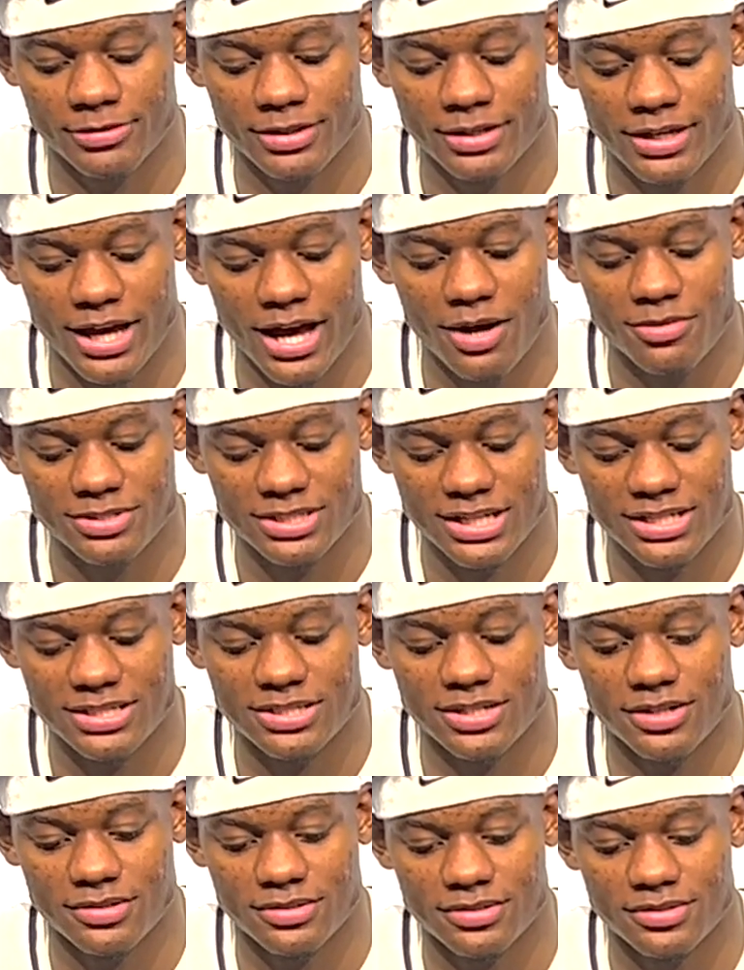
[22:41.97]
Yeah, I would say
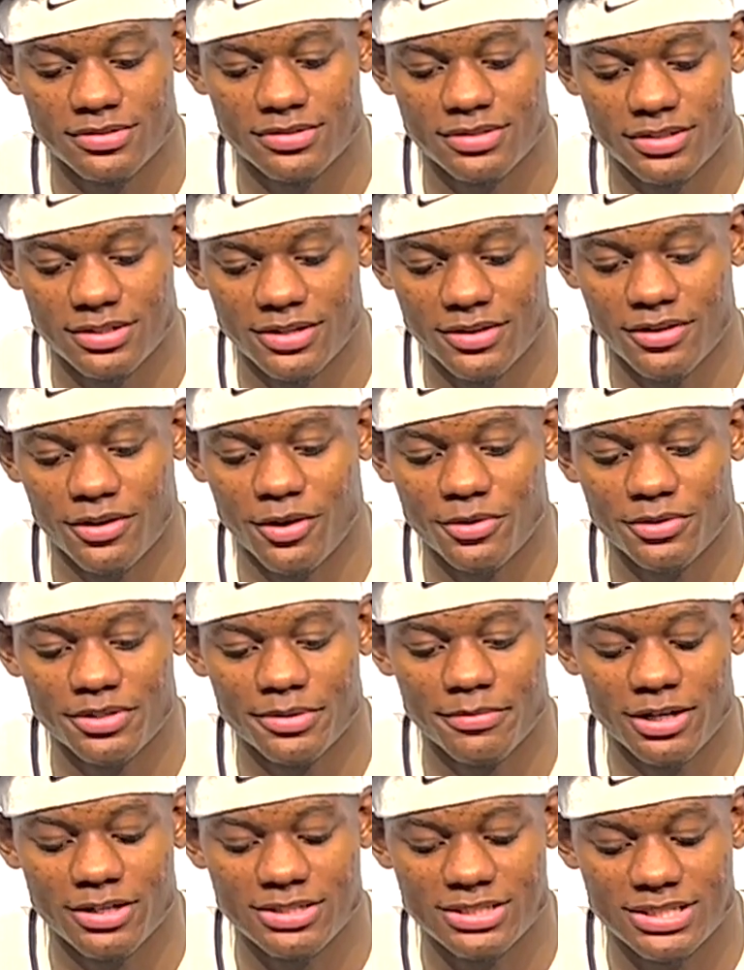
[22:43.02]
so. You know, holding
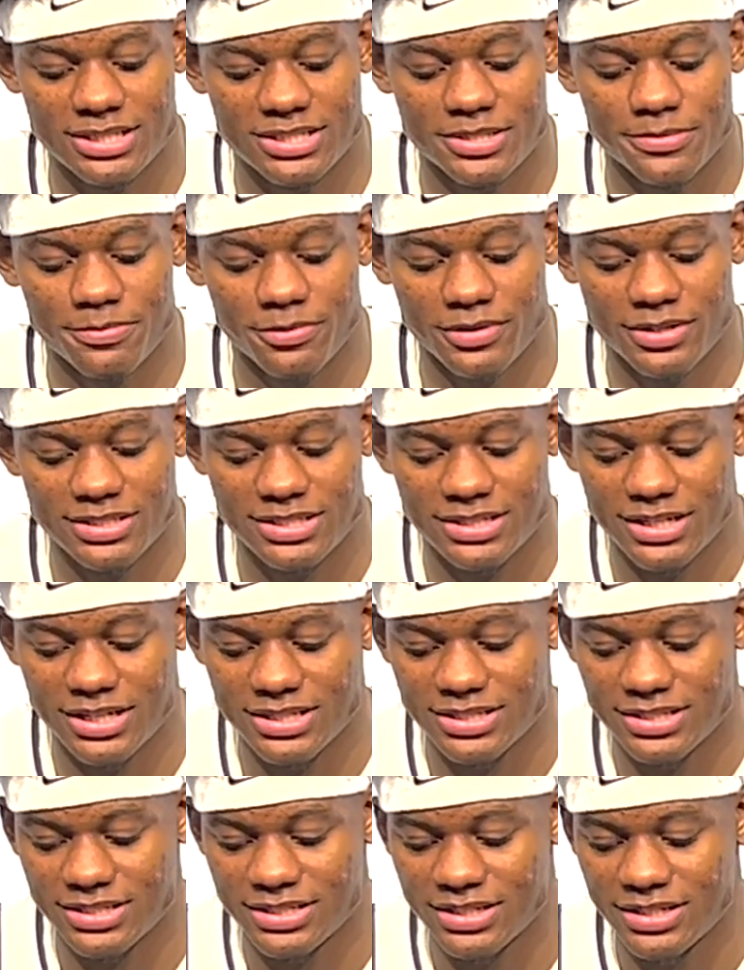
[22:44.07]
them under 60 points and
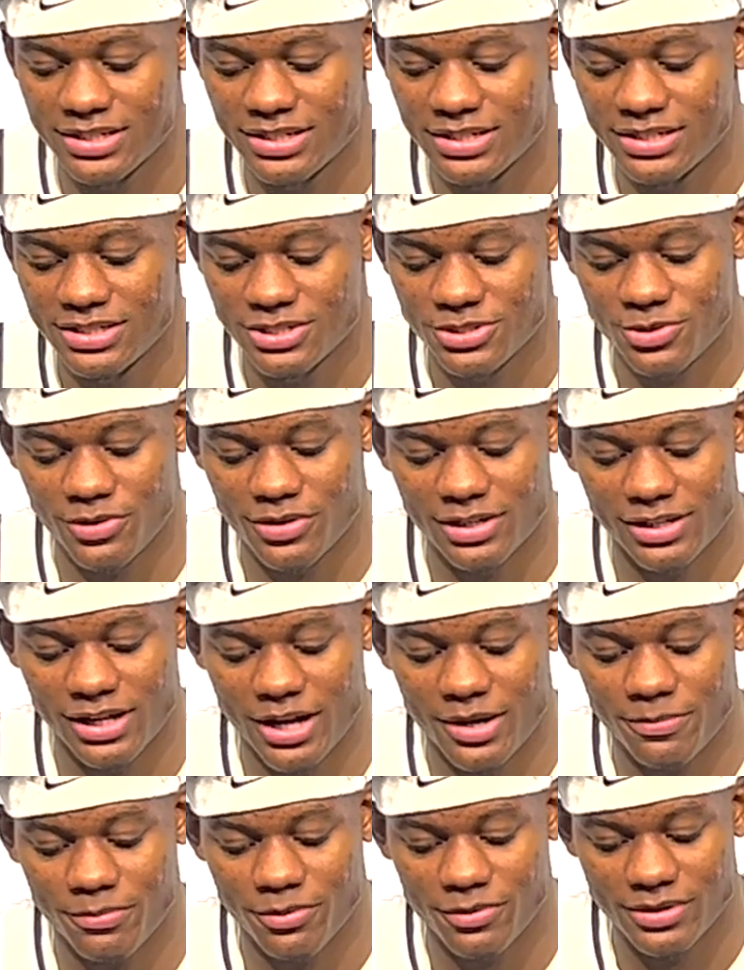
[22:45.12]
us scoring a
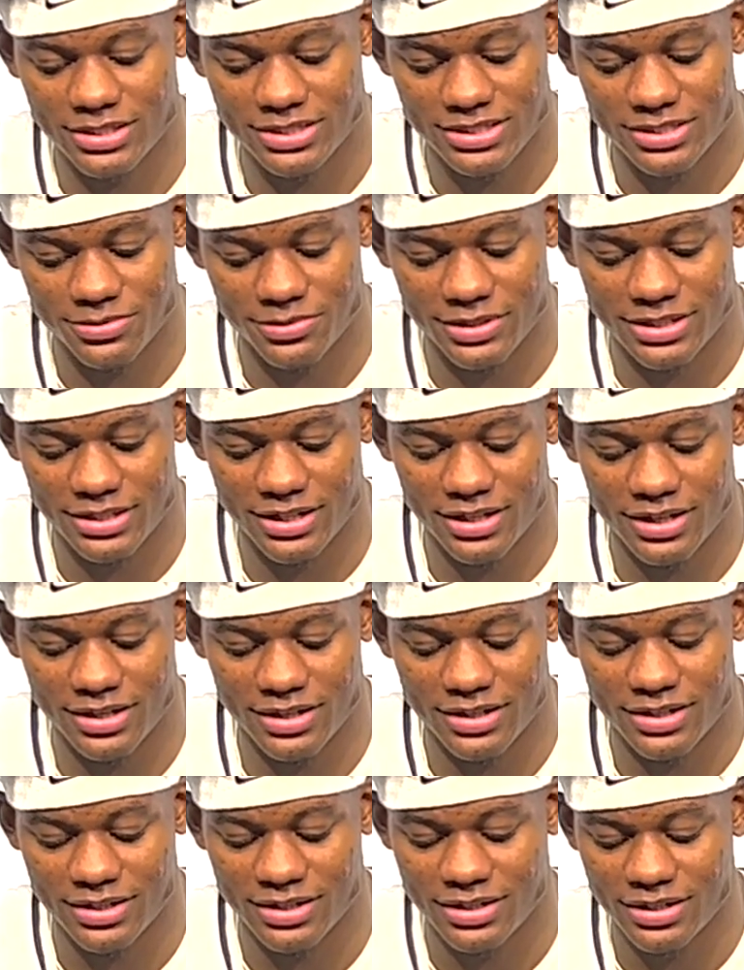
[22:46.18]
lot of points with,
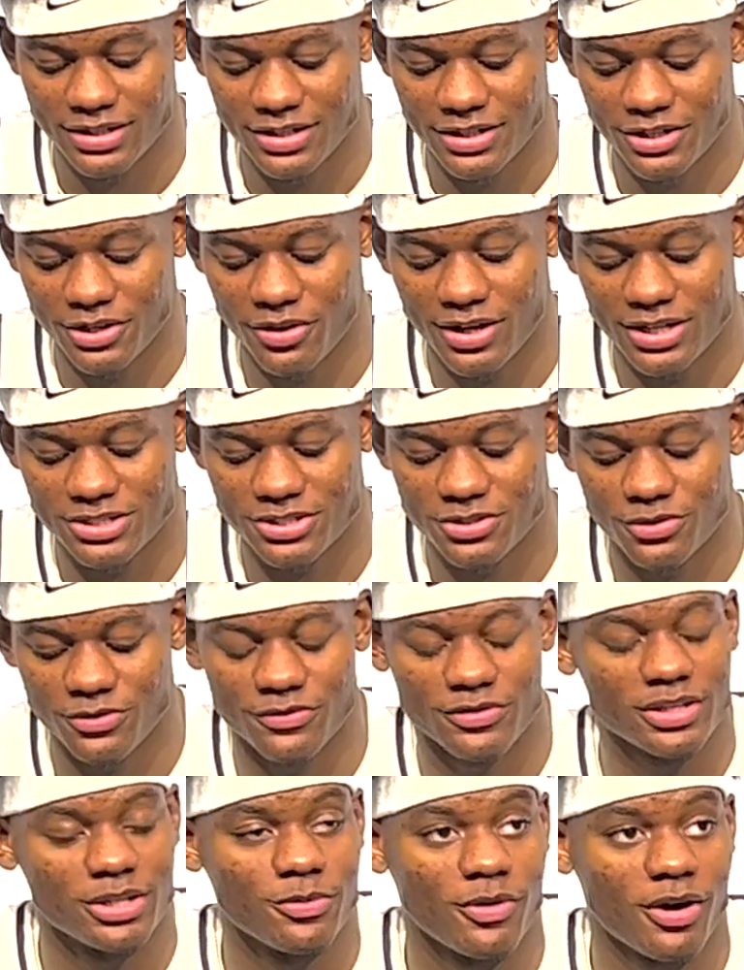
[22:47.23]
you know, us doing
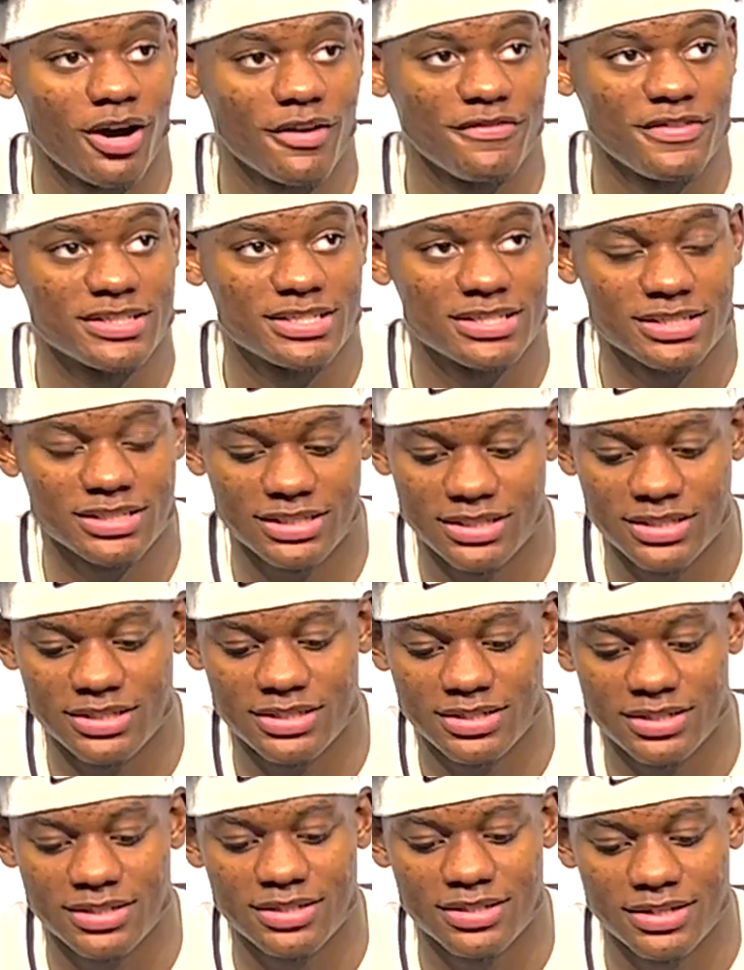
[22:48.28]
really well offensively.
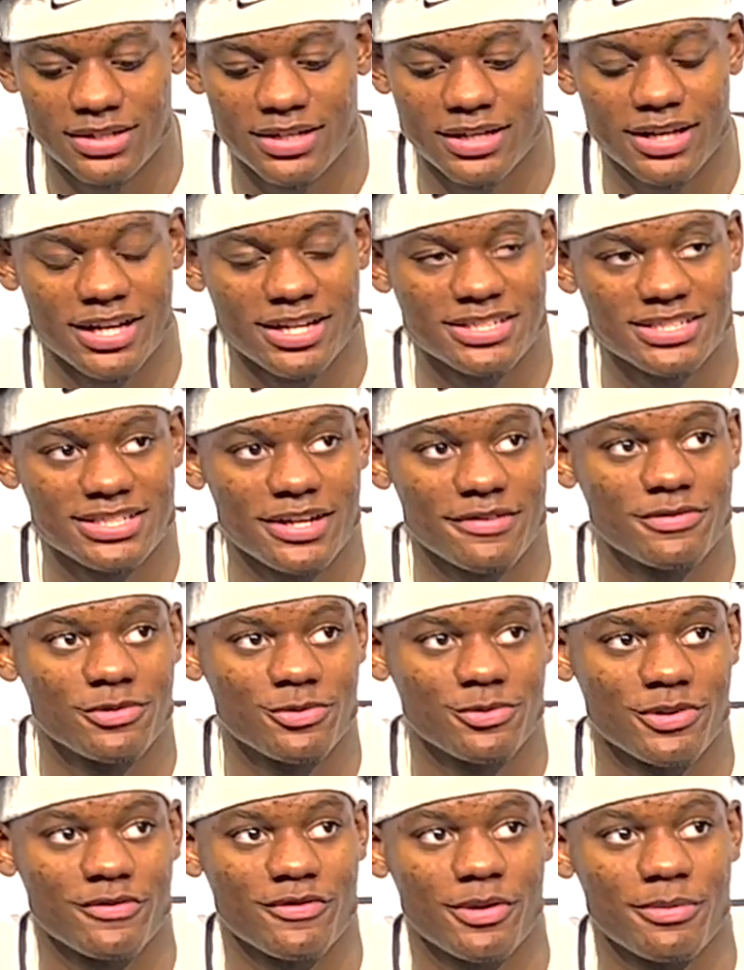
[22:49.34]
Yeah, this is
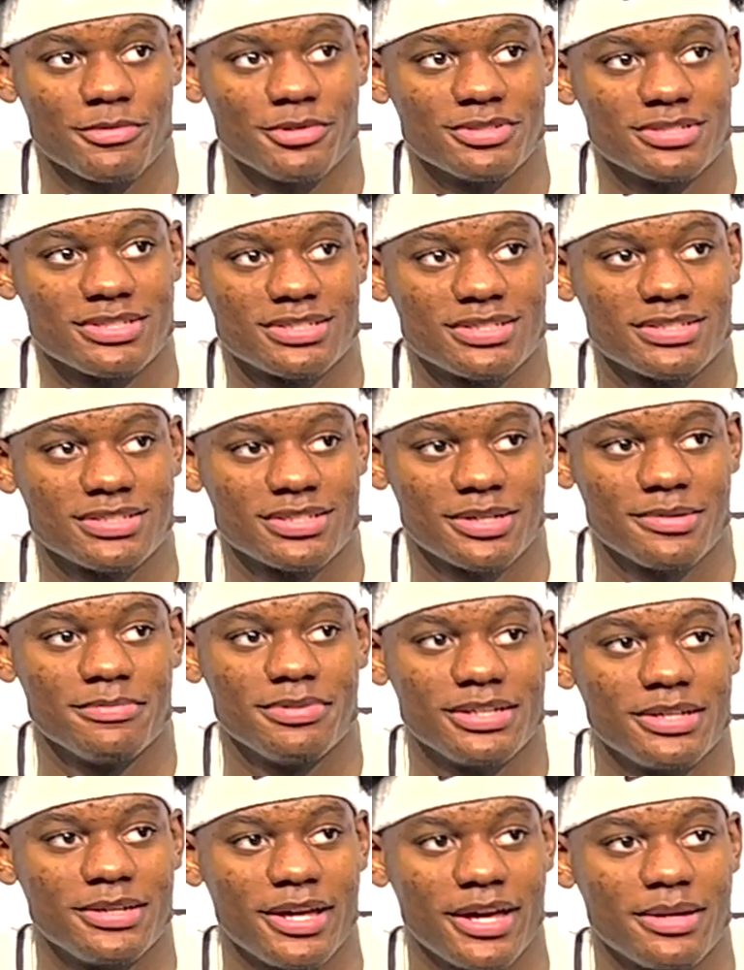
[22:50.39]
definitely one of our most
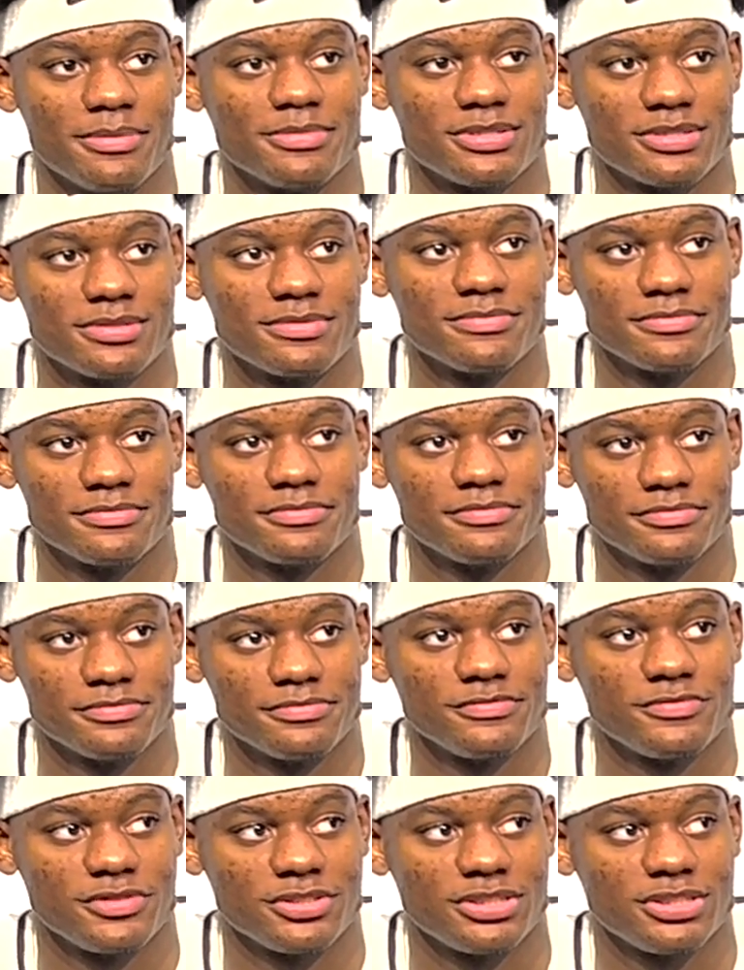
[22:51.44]
complete games,
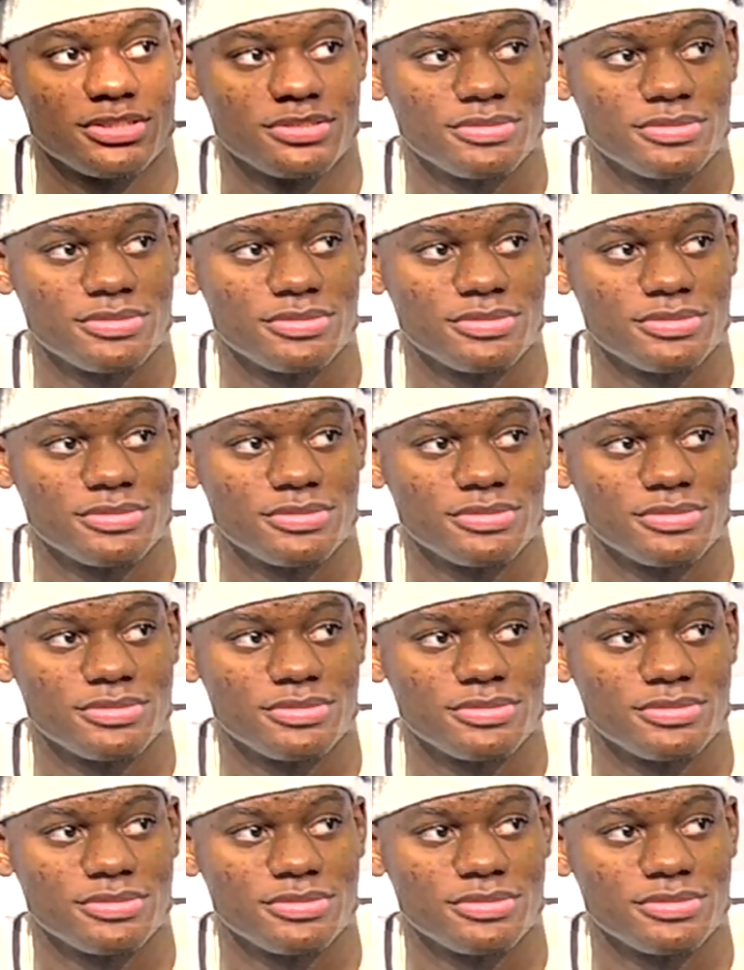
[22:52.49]
for sure.